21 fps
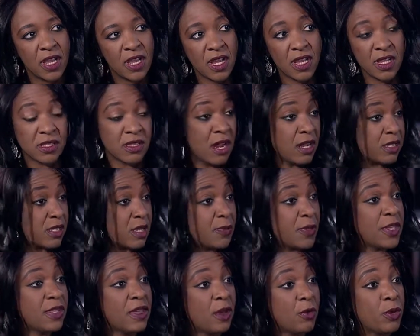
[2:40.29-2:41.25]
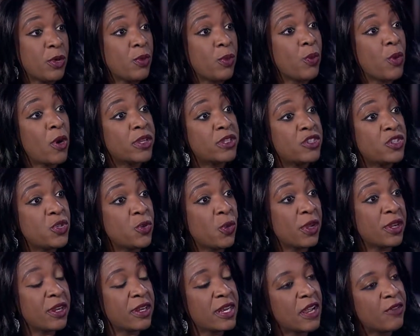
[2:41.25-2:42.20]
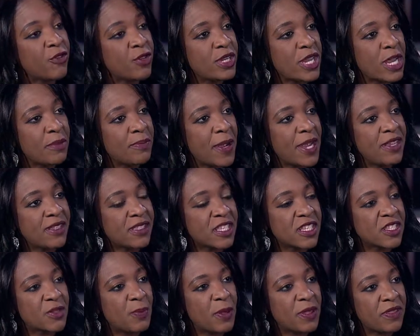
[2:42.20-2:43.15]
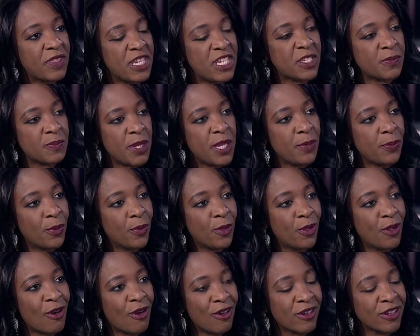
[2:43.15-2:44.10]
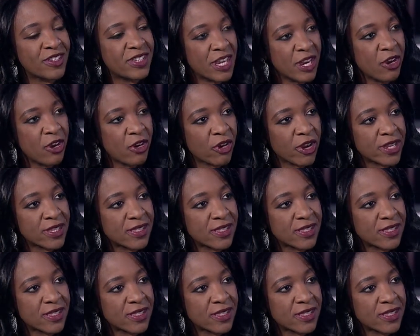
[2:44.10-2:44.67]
it's not something that we would want to do on an everyday basis, but these people are terrorists.